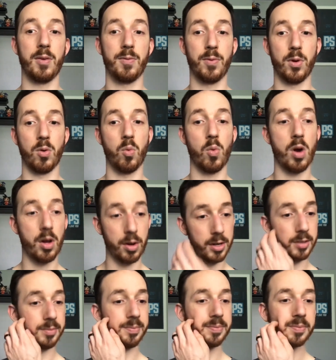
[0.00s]
for
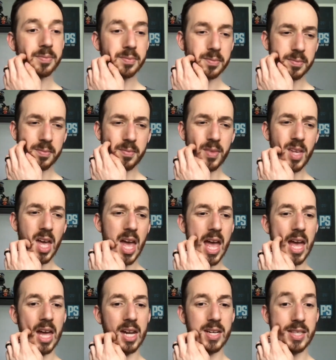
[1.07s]
water.
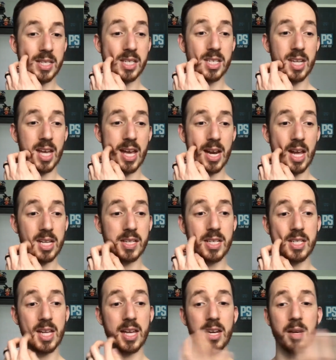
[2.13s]
And this is at Husky
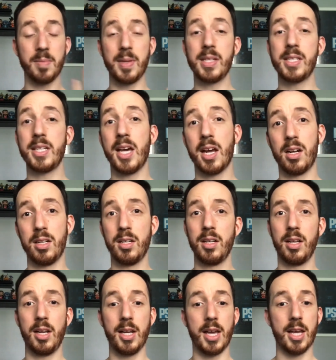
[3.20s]
Stadium in Seattle.
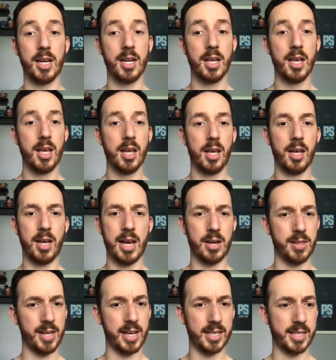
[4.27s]
Again, I
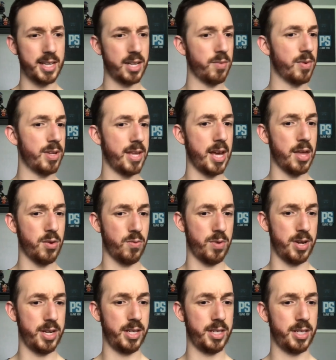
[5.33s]
don't think I said where the other
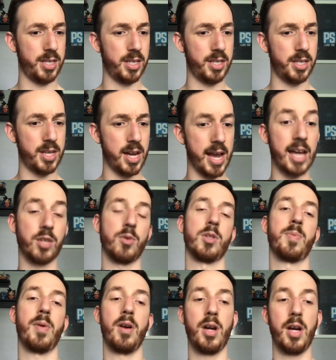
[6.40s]
one is. This is at
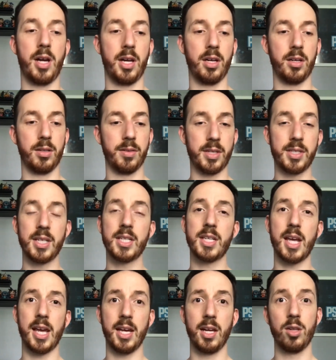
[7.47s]
Gasworks Park. The
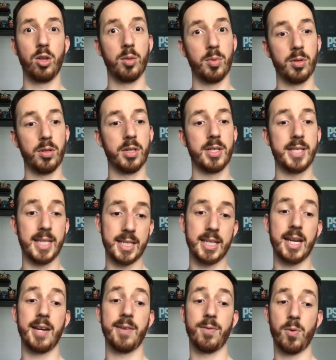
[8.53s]
6K, Global
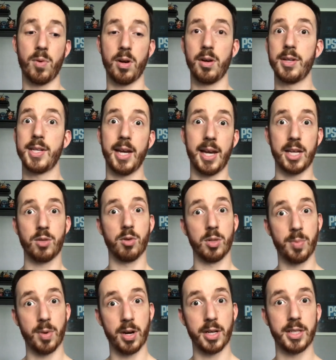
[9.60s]
6K for water is at
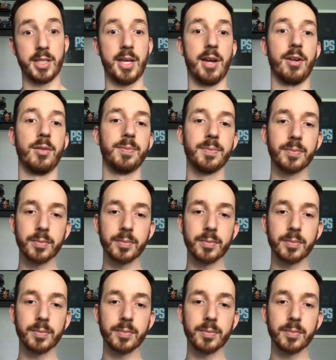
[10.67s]
Gasworks Park in Seattle.